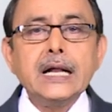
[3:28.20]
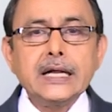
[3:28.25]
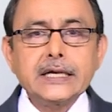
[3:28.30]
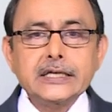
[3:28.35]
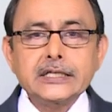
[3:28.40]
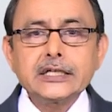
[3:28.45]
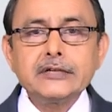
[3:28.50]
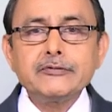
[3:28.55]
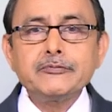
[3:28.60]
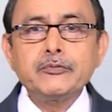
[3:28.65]

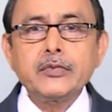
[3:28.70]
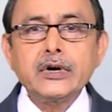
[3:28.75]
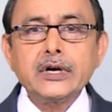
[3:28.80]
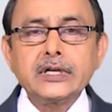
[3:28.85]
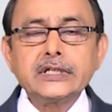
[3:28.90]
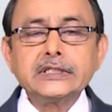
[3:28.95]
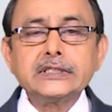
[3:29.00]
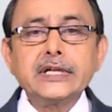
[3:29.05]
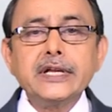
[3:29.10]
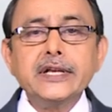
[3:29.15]
active
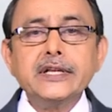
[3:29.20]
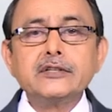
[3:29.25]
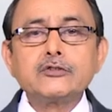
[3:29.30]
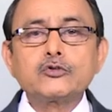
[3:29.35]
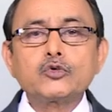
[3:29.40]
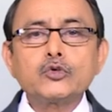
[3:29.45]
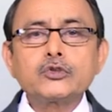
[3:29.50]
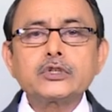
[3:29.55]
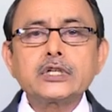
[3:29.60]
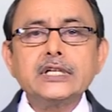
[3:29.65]
part in
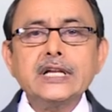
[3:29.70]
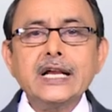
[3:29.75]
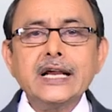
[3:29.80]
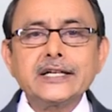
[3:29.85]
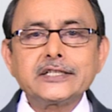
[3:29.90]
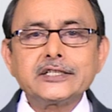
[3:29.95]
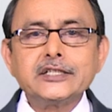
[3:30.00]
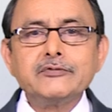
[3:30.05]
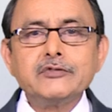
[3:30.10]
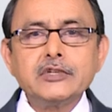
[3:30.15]
social
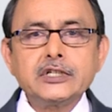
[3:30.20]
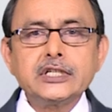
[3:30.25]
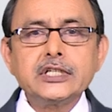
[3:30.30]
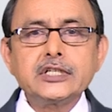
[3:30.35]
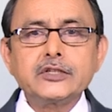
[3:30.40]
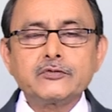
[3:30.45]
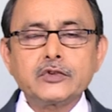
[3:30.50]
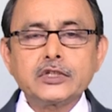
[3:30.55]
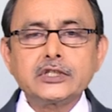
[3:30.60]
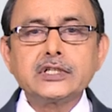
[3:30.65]

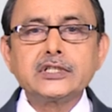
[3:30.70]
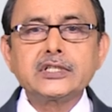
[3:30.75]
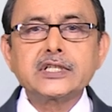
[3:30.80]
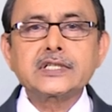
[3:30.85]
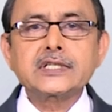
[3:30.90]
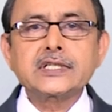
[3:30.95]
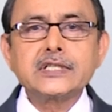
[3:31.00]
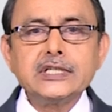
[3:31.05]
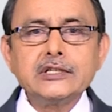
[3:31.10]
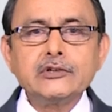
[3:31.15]
activities within the
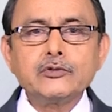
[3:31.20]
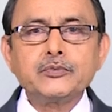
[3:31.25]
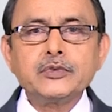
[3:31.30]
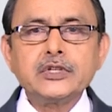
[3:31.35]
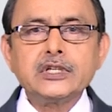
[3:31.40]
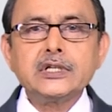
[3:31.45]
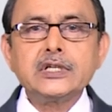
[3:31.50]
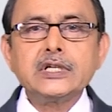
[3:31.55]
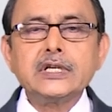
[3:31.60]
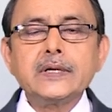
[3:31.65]
COP
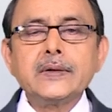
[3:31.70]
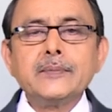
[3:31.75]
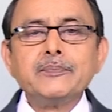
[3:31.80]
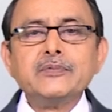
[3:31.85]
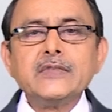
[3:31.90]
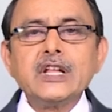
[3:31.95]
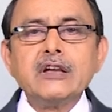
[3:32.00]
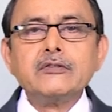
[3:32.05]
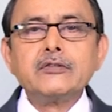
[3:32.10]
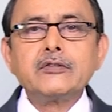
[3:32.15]

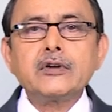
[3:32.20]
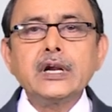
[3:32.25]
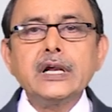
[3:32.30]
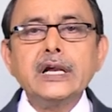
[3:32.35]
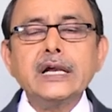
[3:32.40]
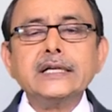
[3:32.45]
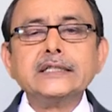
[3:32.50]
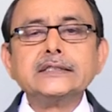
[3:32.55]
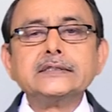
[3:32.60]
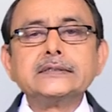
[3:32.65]

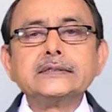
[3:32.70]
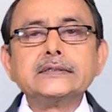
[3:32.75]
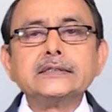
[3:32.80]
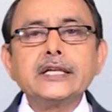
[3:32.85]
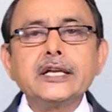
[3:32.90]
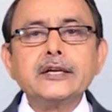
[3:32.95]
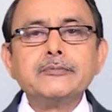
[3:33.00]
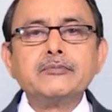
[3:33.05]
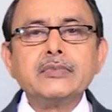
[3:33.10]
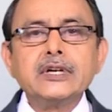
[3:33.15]
as
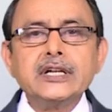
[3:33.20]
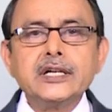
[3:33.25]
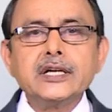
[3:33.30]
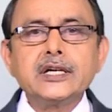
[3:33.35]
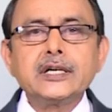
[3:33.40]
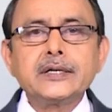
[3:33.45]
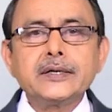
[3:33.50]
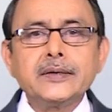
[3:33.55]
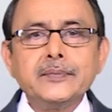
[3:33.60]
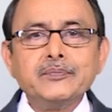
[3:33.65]
a
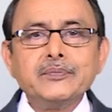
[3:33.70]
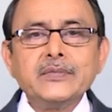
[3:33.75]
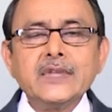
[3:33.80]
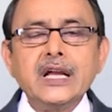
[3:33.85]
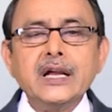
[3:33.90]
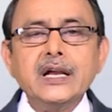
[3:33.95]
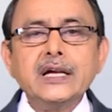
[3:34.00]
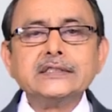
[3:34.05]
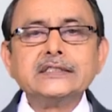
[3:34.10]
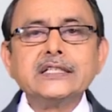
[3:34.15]
player,
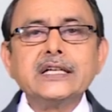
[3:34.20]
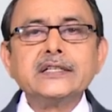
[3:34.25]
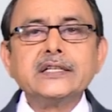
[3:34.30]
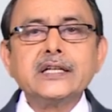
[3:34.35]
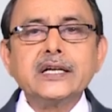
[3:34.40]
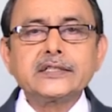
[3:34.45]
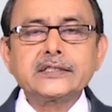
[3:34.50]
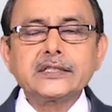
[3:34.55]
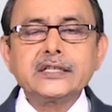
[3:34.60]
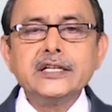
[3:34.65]
as an
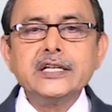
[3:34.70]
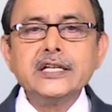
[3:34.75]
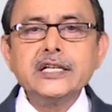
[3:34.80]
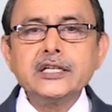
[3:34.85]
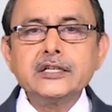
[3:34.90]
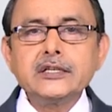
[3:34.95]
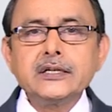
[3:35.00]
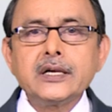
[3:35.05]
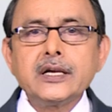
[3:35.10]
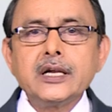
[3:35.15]

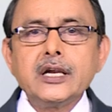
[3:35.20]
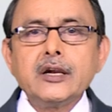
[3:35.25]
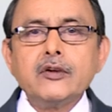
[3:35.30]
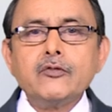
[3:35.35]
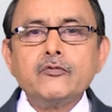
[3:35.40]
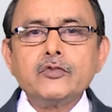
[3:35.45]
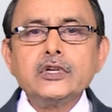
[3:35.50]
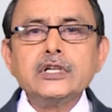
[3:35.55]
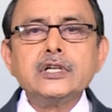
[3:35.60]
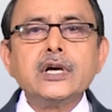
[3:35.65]
athlete,
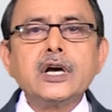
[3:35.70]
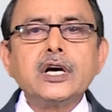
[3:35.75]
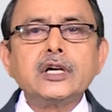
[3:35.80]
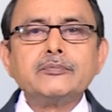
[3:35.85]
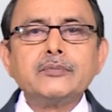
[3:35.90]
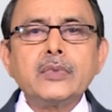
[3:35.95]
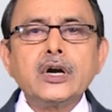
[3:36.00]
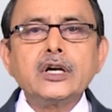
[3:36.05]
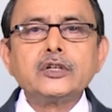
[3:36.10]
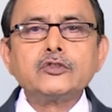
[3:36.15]
we are
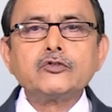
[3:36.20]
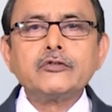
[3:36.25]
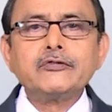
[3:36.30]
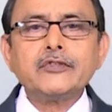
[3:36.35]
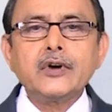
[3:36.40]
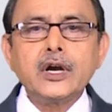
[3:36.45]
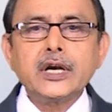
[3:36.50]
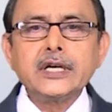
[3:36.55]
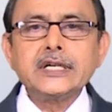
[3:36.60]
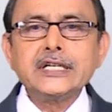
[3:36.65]
part
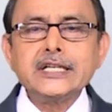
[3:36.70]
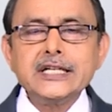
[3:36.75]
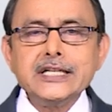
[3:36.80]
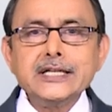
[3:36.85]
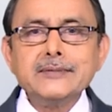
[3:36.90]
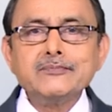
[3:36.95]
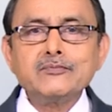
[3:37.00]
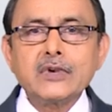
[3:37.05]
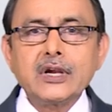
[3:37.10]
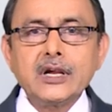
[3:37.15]
of our
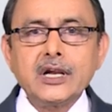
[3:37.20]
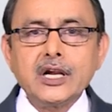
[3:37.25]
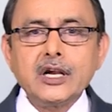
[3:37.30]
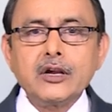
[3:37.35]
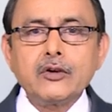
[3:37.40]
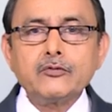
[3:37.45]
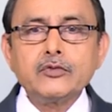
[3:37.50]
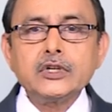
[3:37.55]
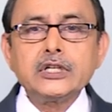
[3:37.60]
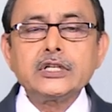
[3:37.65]
team,
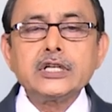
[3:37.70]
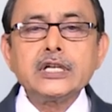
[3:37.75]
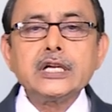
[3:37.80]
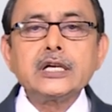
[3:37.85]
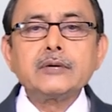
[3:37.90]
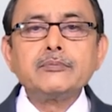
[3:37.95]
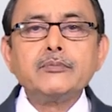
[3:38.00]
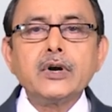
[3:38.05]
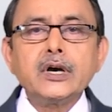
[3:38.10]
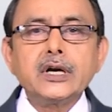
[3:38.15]
we
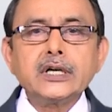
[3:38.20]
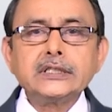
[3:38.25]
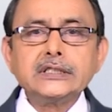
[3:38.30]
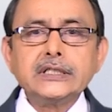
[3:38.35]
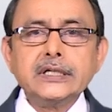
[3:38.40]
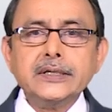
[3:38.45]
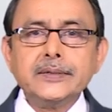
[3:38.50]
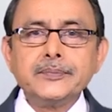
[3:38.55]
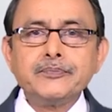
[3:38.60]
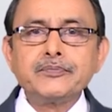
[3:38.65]
take
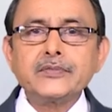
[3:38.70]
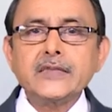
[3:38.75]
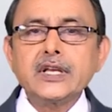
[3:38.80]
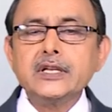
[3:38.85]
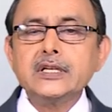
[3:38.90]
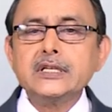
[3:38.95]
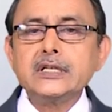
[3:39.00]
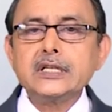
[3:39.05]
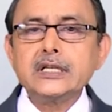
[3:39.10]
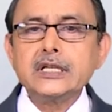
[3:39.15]
part
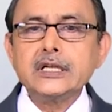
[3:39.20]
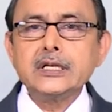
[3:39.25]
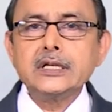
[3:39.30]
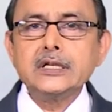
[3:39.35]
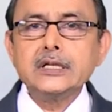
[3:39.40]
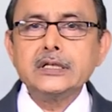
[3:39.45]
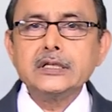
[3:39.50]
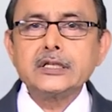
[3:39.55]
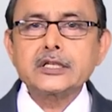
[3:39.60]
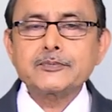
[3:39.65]
in,
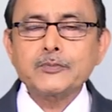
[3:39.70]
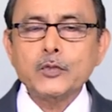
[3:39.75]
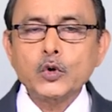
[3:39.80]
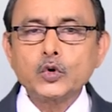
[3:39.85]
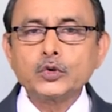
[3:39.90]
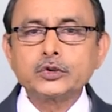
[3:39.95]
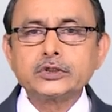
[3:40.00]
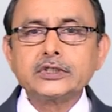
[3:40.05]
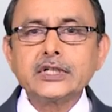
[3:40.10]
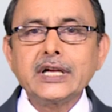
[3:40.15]
in
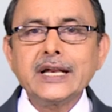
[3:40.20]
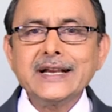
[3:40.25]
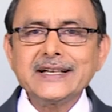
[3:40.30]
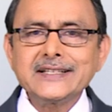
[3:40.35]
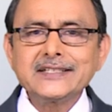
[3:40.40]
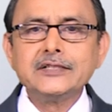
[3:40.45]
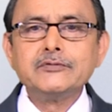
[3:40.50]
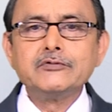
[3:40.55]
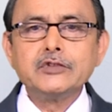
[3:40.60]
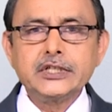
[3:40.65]
sports
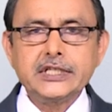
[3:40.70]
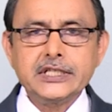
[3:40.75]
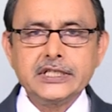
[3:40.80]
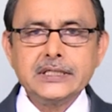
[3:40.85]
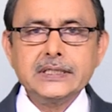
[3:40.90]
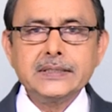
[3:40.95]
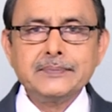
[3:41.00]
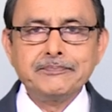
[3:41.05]
actively,